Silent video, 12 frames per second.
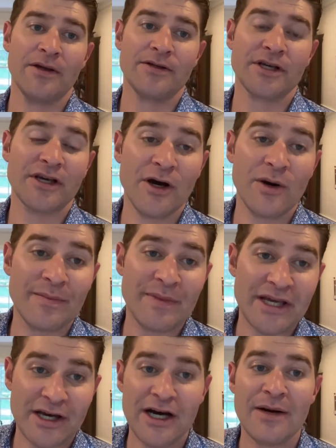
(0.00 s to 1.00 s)
to go and
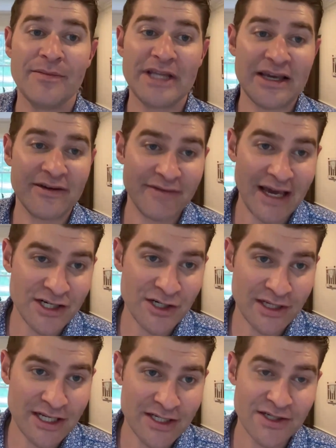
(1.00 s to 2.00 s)
become the
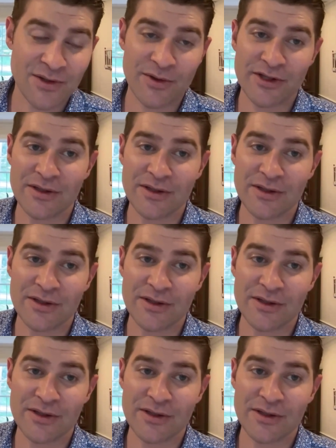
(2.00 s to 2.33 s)
evangelists or